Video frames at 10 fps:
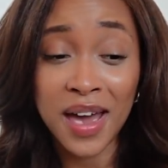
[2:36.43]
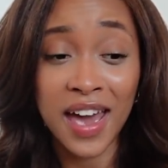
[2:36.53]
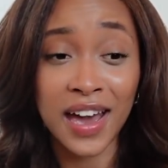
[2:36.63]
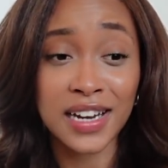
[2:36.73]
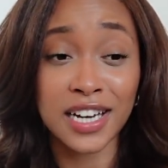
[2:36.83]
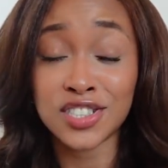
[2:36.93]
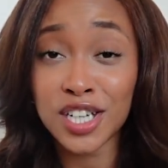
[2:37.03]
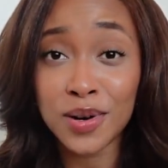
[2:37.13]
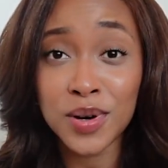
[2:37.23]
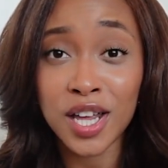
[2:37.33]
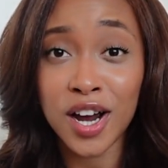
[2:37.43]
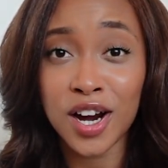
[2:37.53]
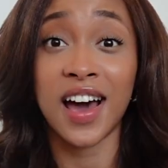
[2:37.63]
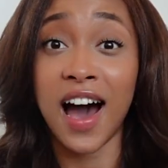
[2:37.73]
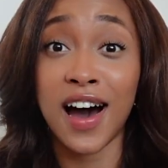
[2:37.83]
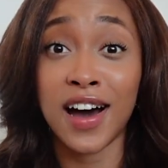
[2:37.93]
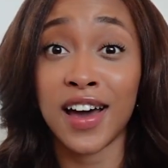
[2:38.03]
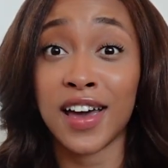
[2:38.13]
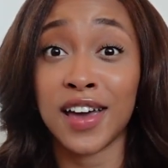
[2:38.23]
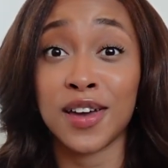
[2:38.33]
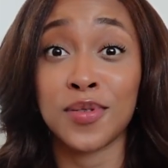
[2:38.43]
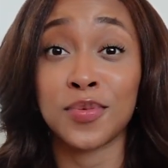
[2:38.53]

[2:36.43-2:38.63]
and I shared with her I